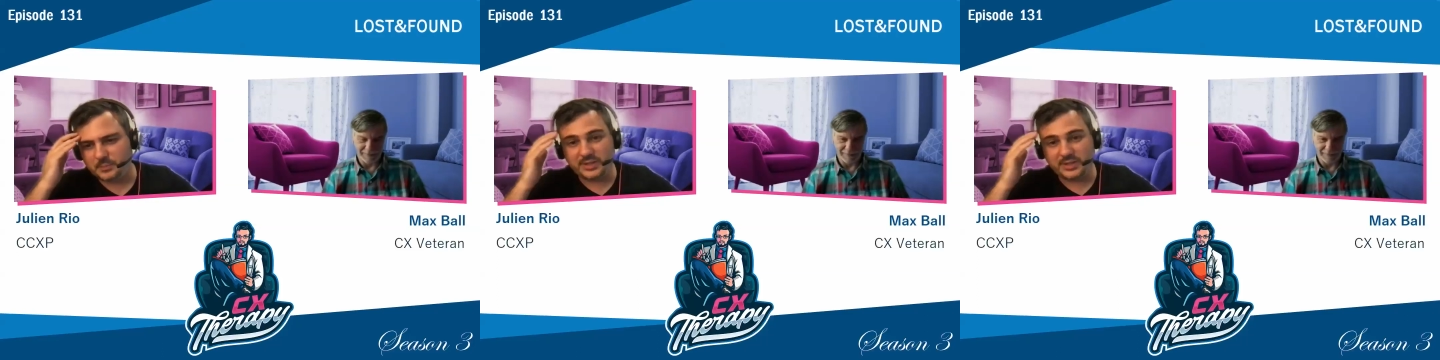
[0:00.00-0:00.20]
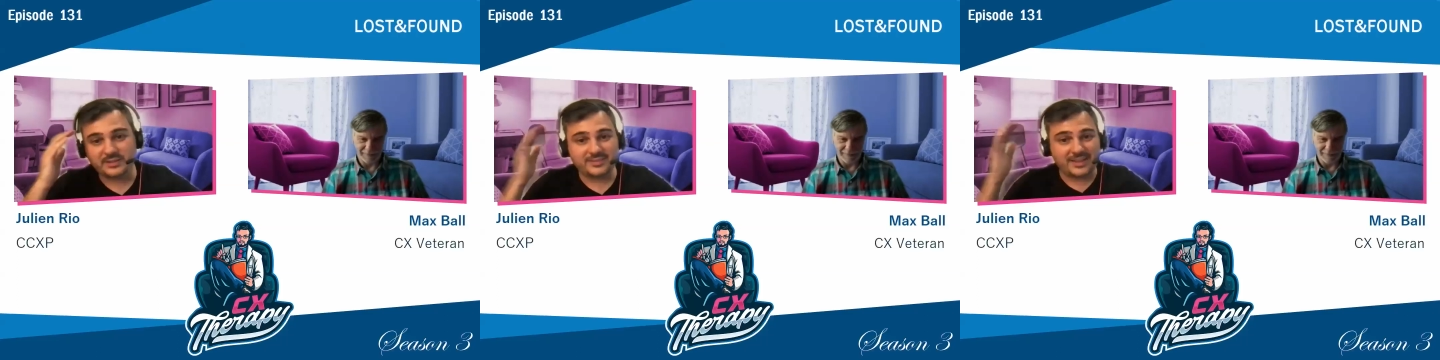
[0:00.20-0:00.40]

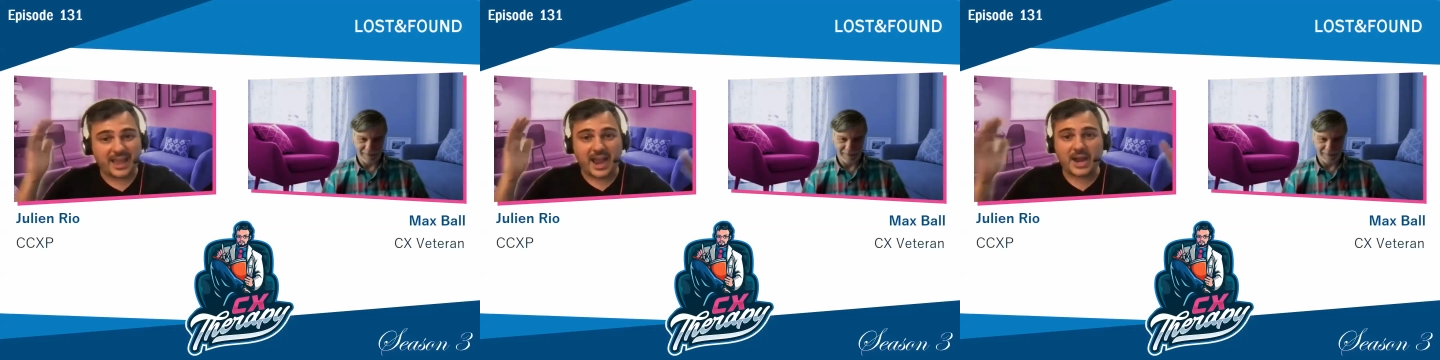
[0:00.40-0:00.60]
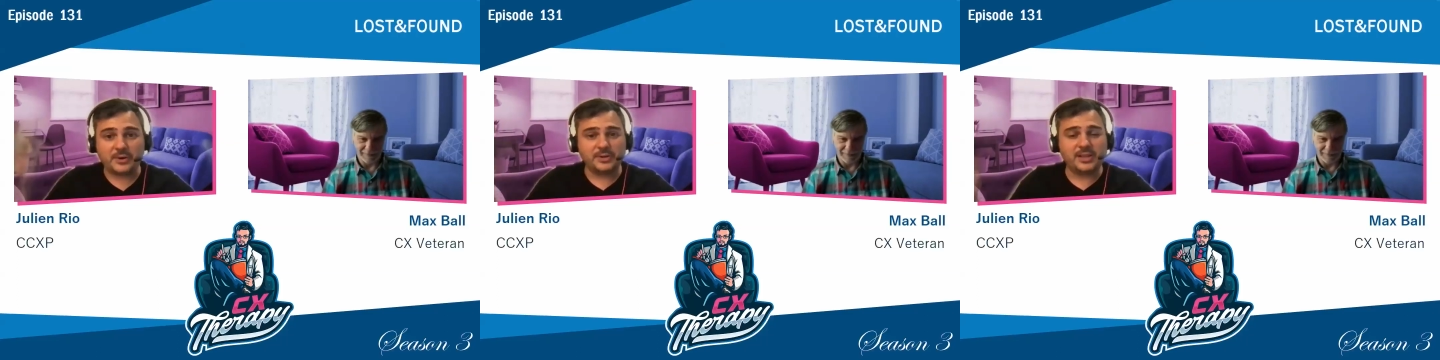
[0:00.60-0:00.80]
But it's
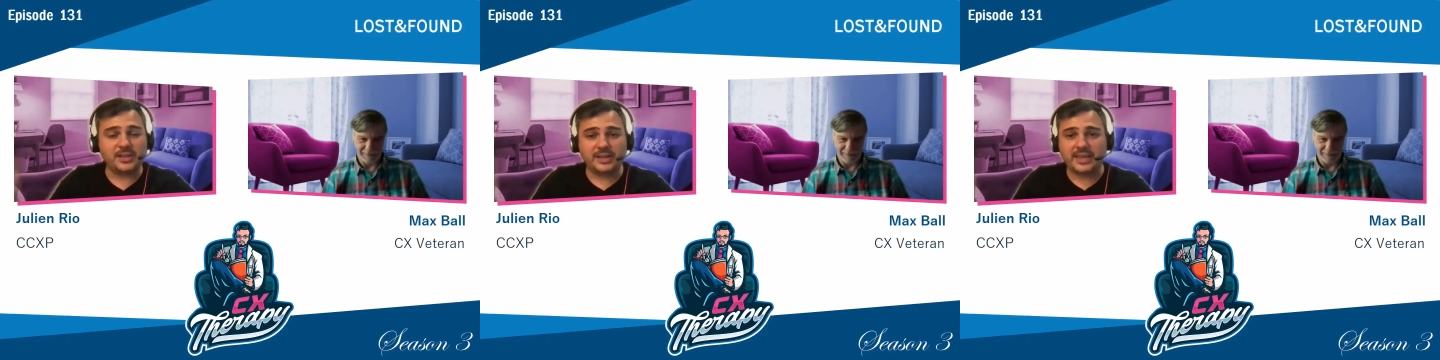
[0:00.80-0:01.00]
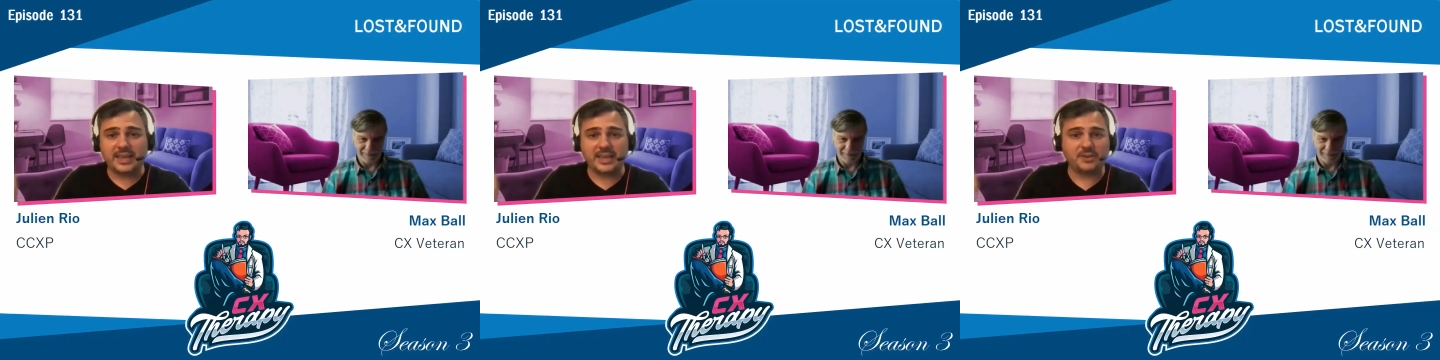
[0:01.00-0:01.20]
our
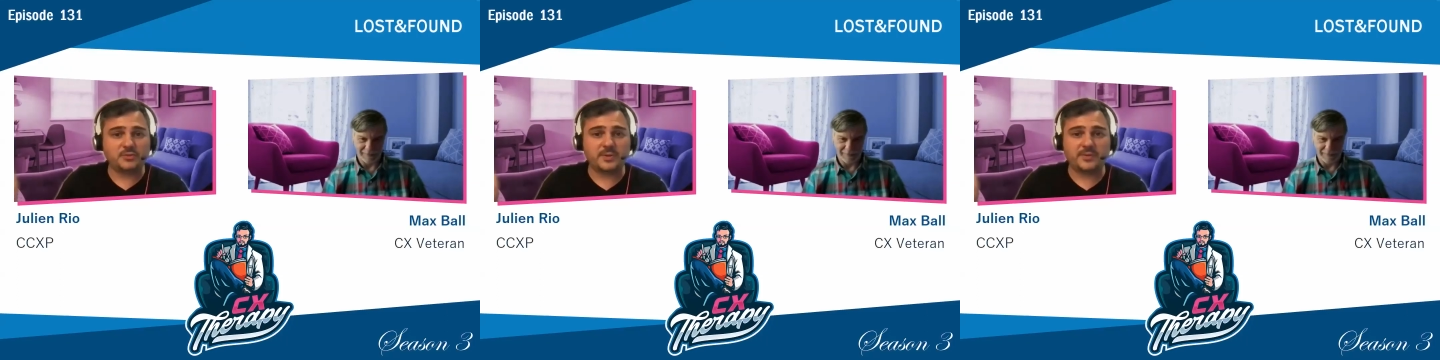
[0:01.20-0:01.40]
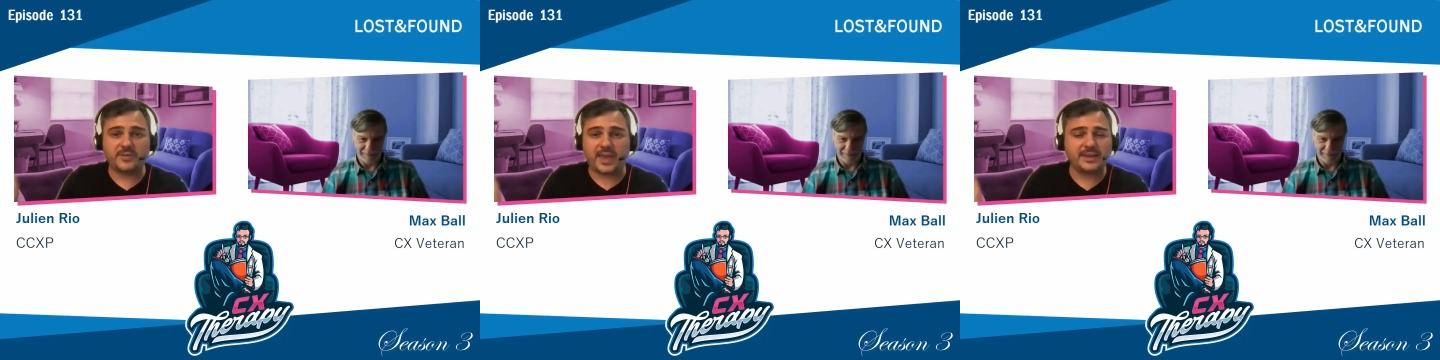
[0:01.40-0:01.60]
luggage.
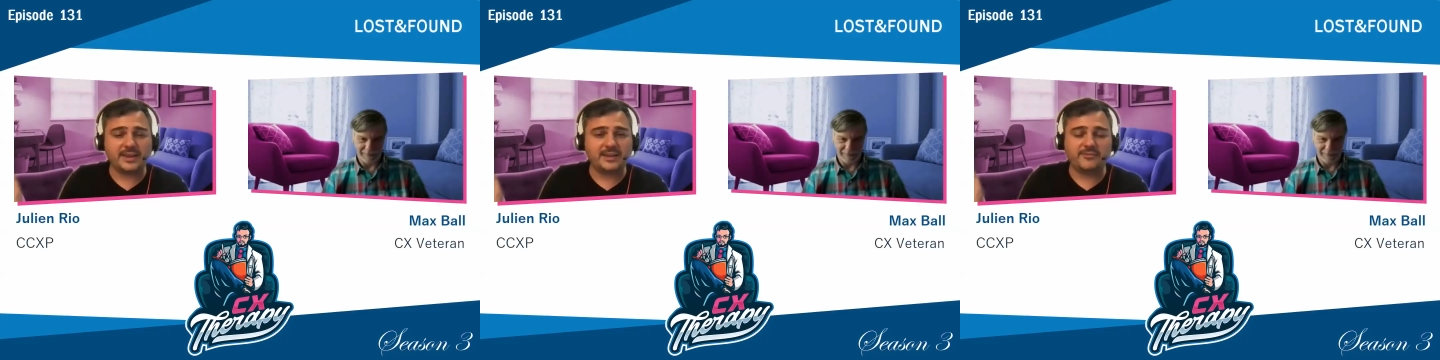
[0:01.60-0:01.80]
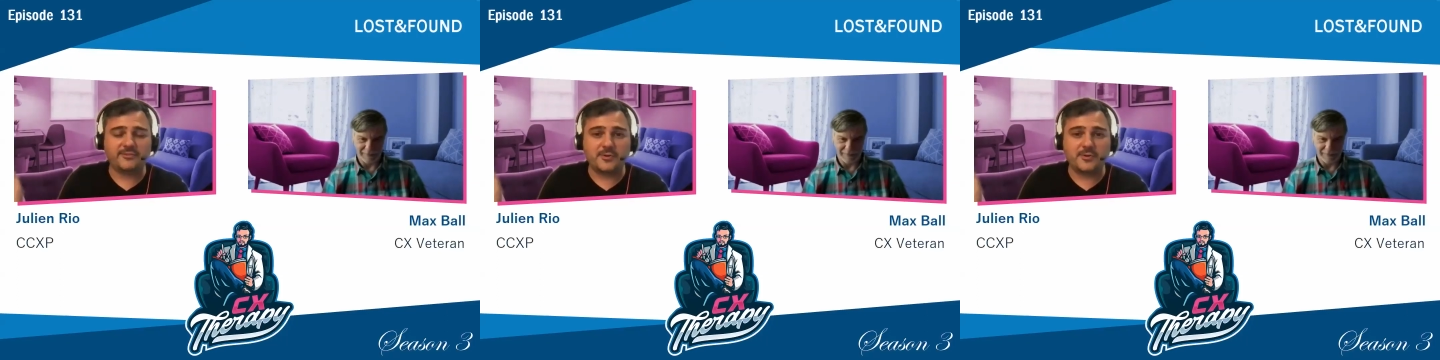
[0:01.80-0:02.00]
We've
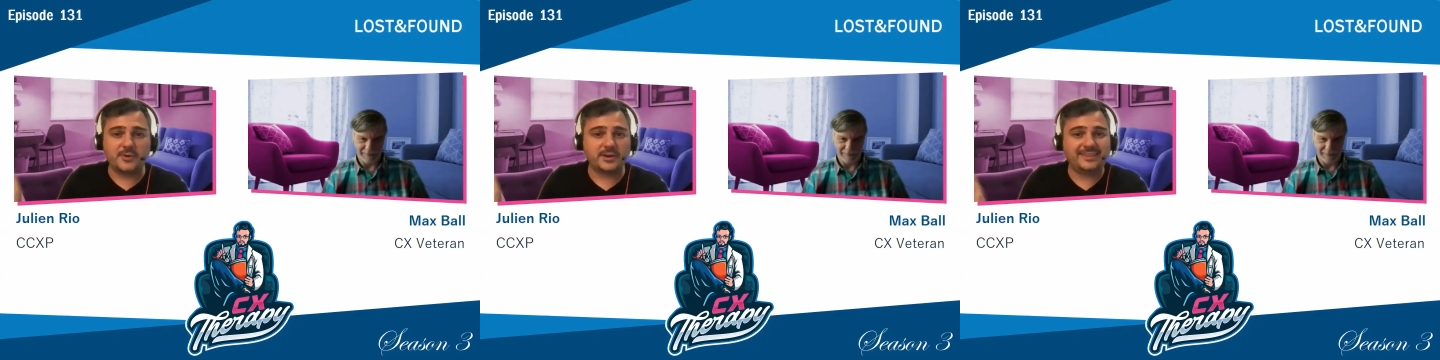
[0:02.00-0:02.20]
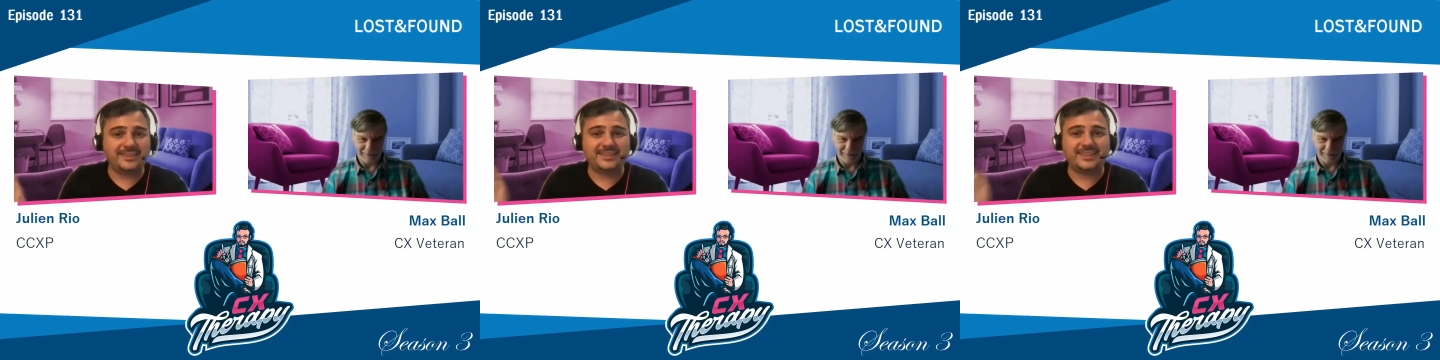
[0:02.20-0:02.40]
had it
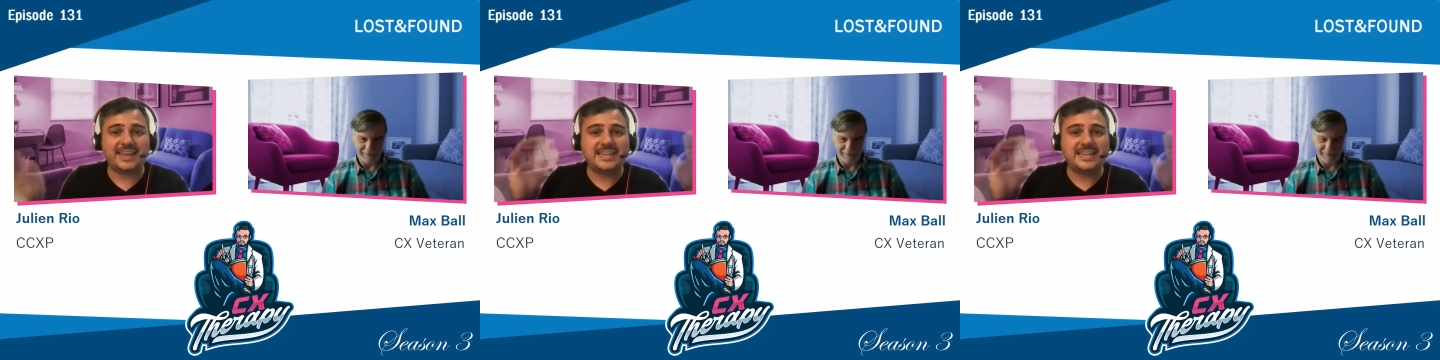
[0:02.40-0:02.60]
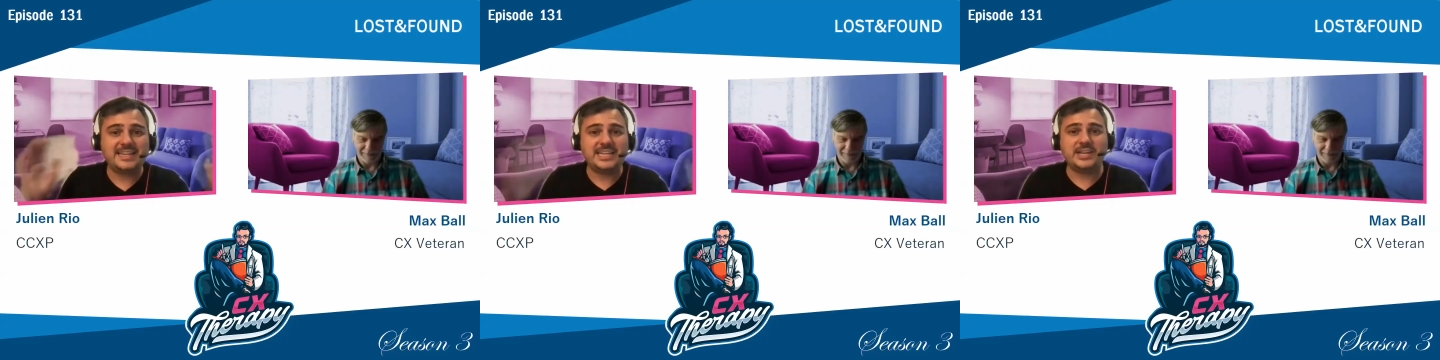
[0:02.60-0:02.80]
for
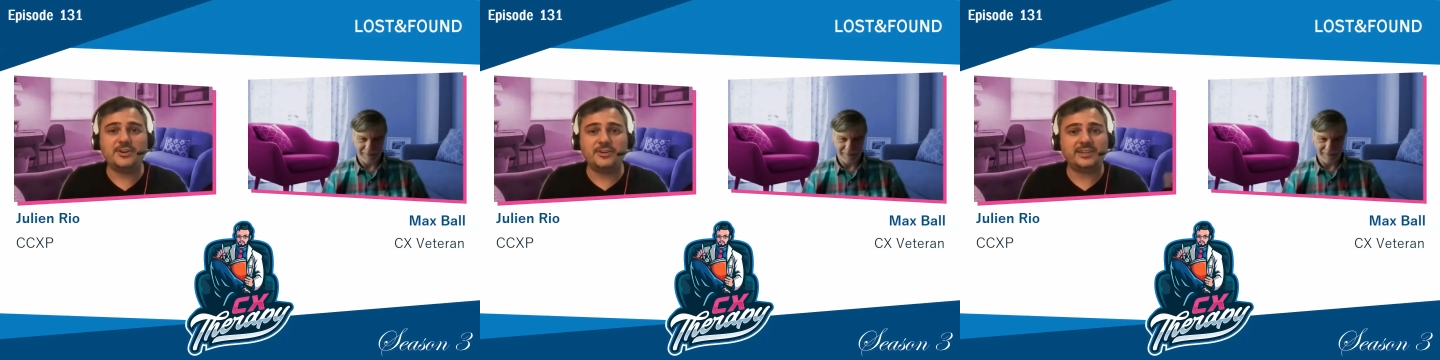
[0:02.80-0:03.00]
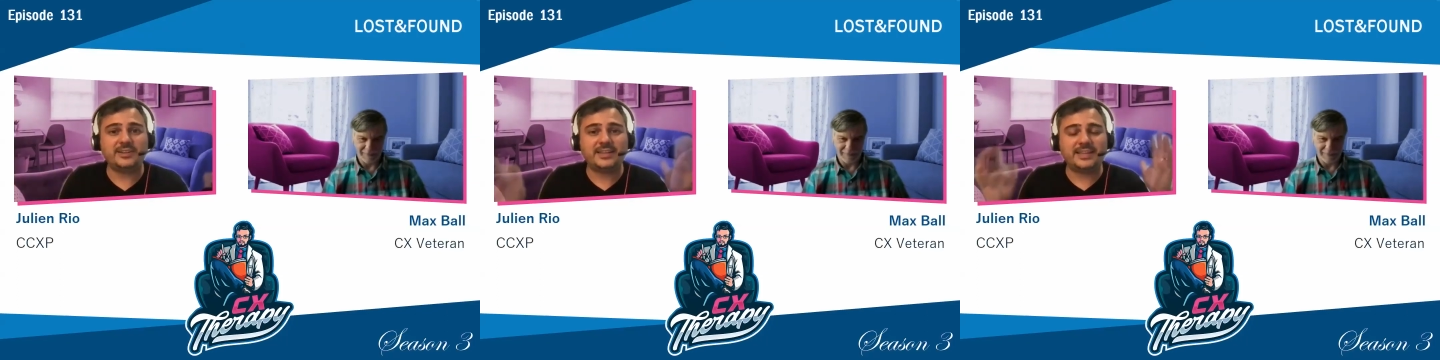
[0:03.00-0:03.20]
10 years.